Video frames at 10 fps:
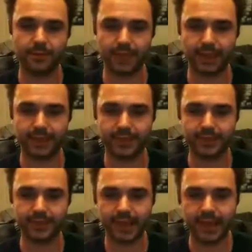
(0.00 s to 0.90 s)
I
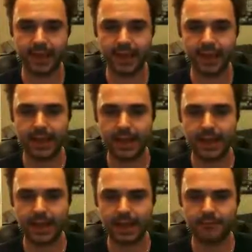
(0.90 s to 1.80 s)
guess.
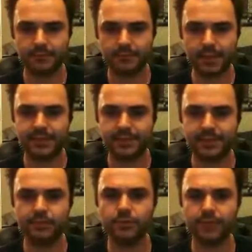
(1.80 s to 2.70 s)
I
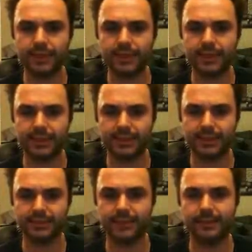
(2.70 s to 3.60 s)
still really think
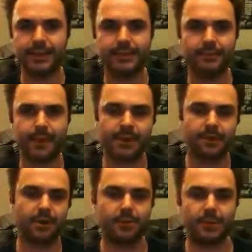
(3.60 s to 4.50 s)
this should have been a
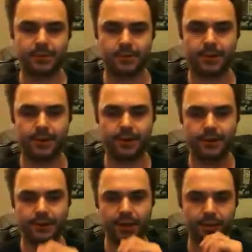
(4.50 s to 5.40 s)
10-man combat squadded
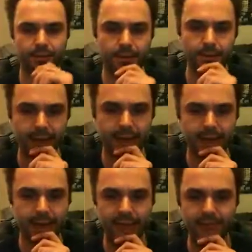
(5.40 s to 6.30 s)
unit,
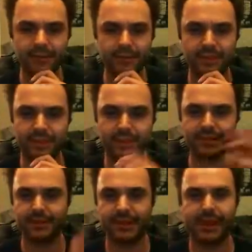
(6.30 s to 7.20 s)
even if
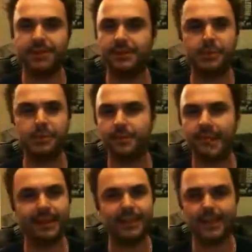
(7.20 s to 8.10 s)
the other 2 of them
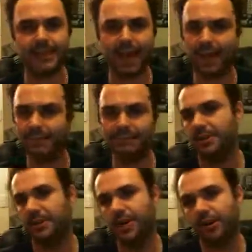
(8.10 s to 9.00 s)
had las cannons. So
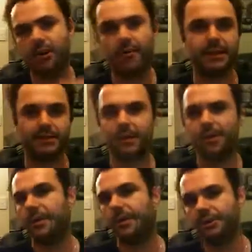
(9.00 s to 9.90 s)
you kind of combat
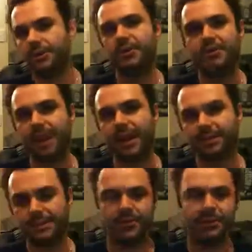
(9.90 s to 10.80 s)
squad 2 with
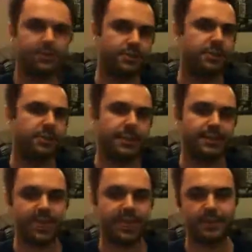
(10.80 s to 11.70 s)
flak missile launchers, 2 with
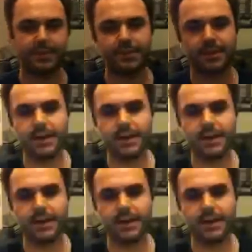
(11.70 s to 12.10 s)
las cannons,